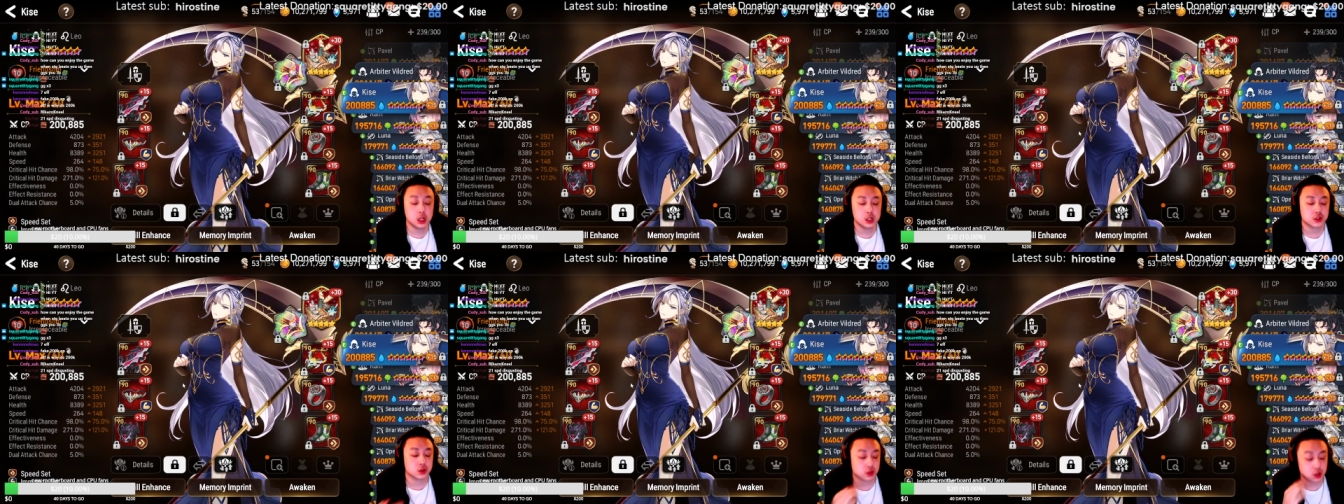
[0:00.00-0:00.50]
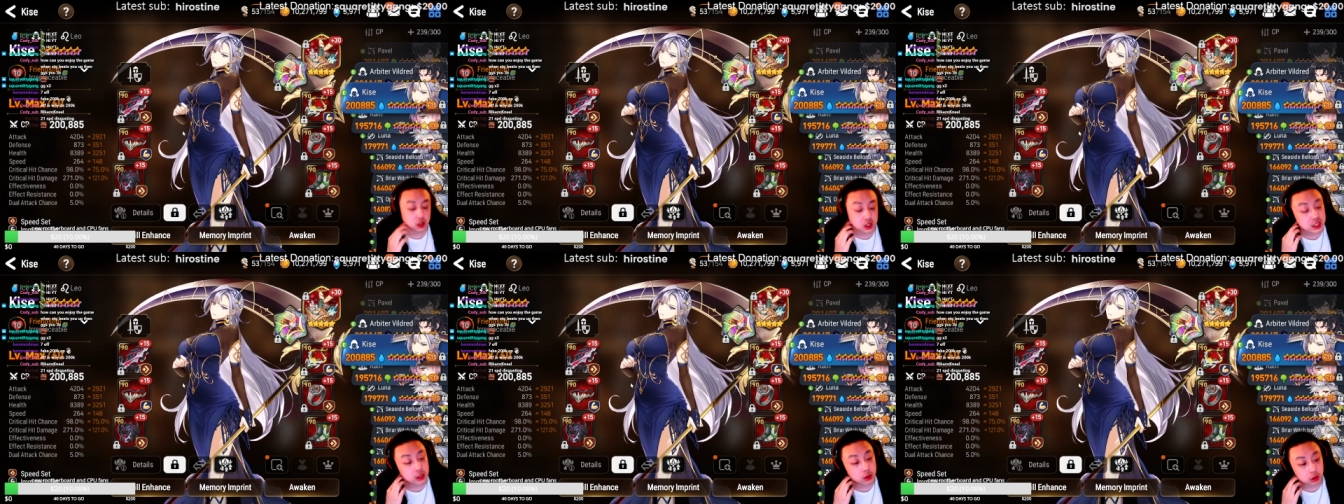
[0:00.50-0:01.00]
So as long as
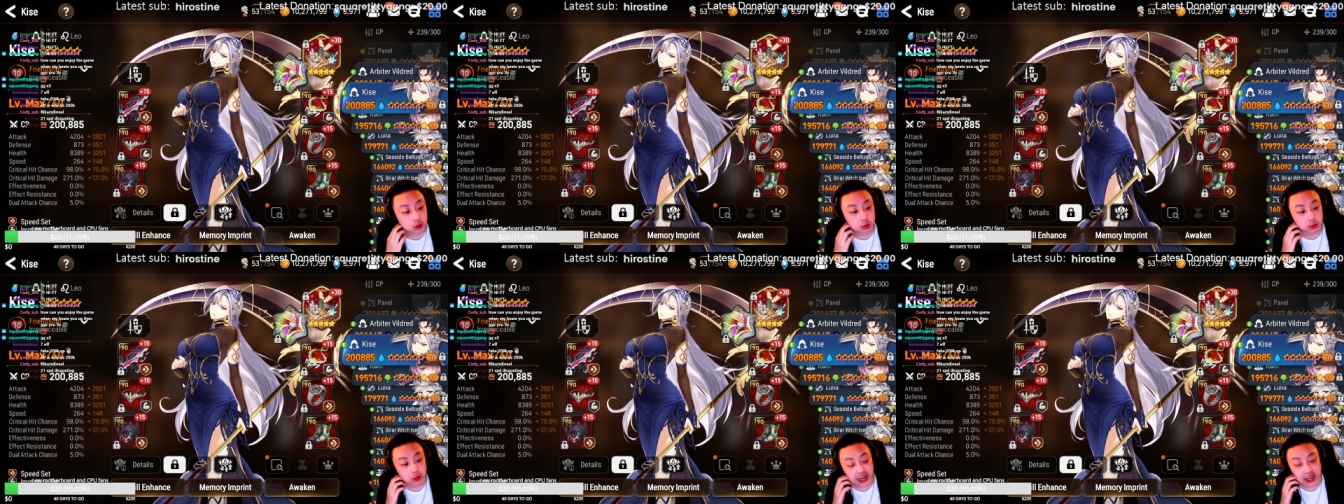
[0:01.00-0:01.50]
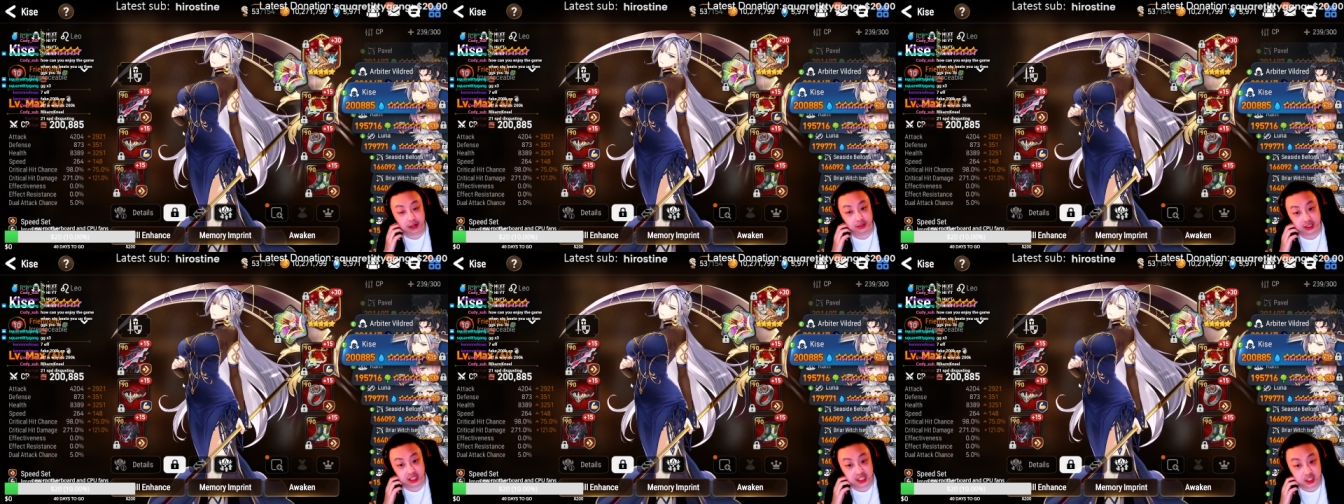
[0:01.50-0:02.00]
they don't have
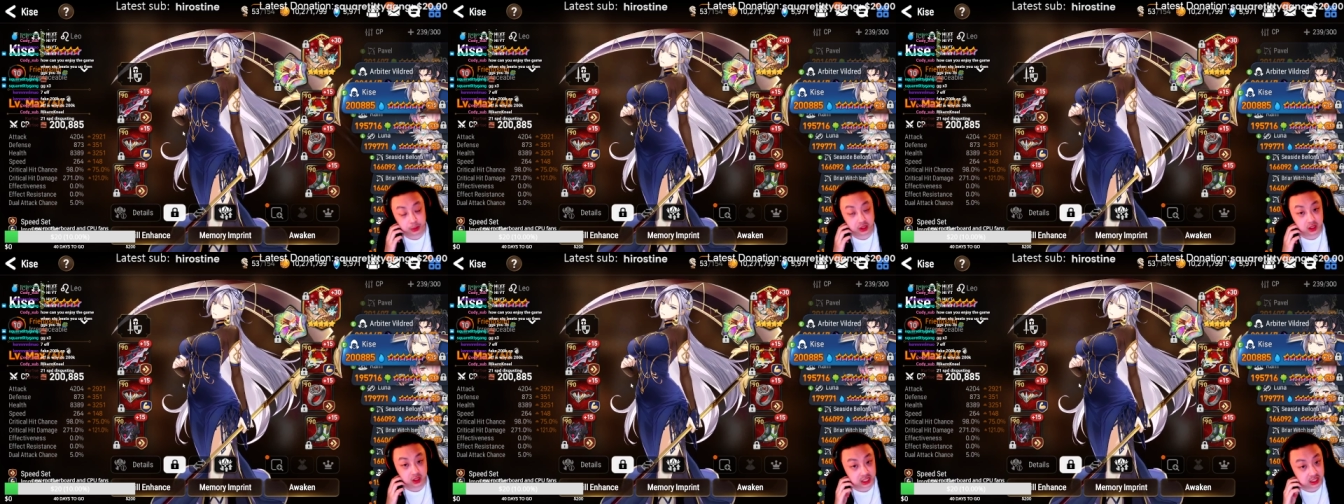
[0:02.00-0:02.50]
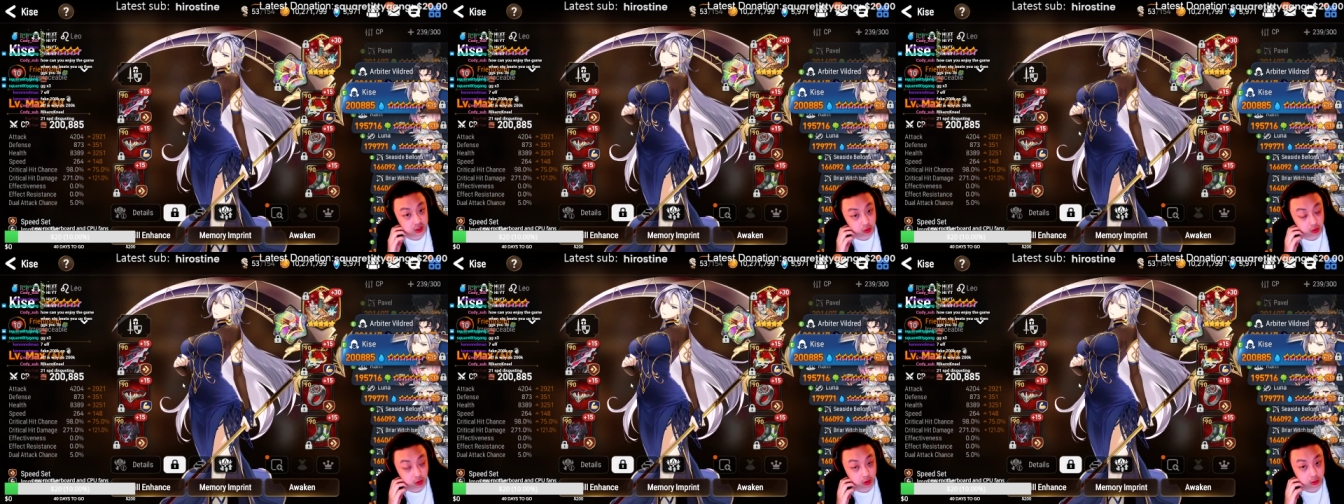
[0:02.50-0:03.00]
like a speed contest
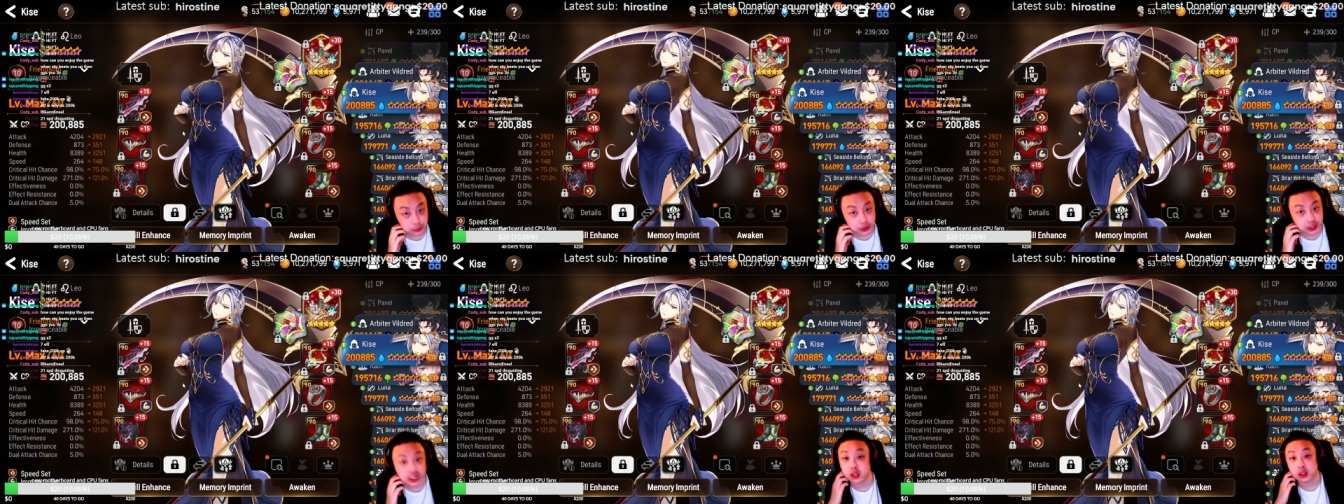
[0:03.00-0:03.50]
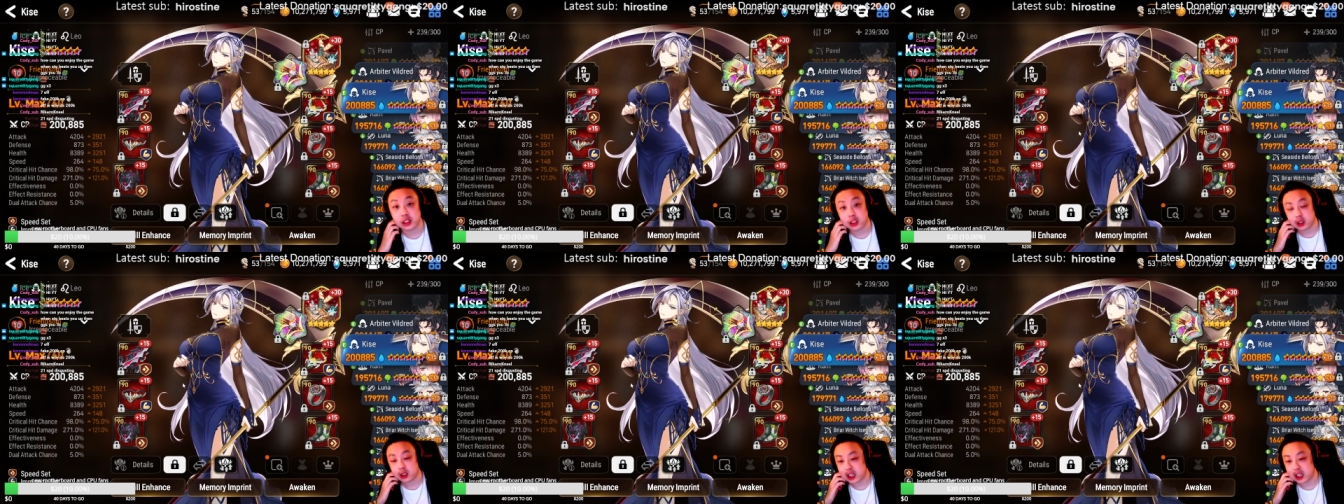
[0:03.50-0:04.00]
or aren't playing like
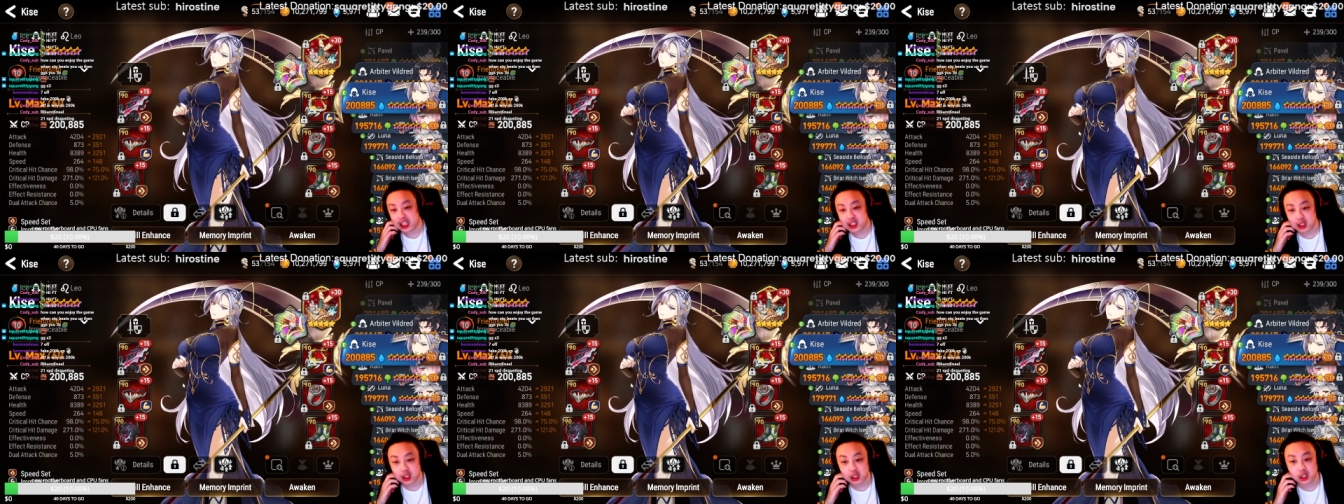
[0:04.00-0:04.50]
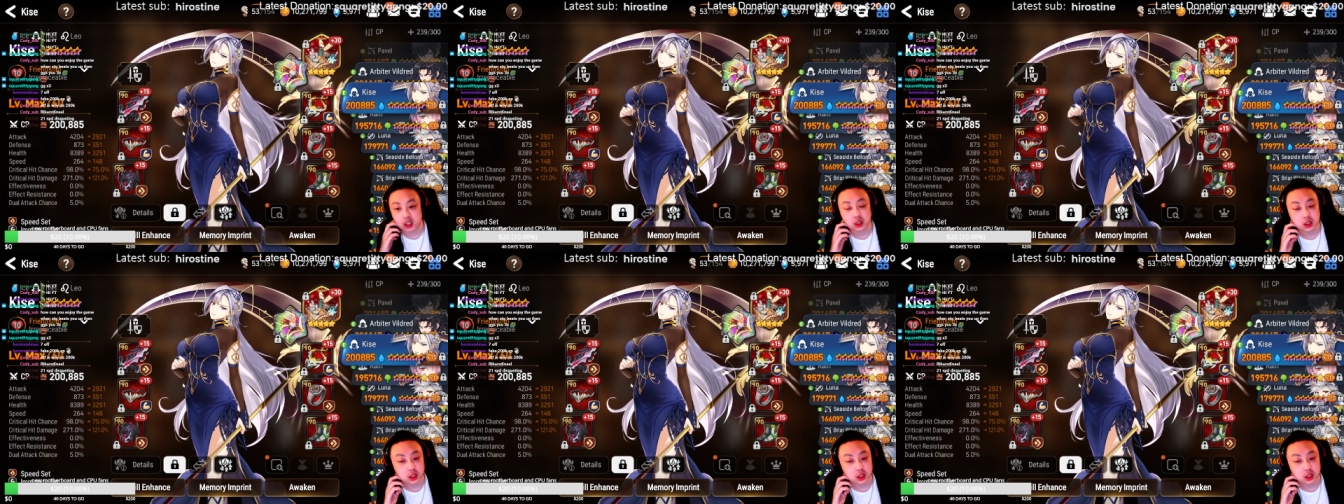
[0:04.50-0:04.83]
Cidd,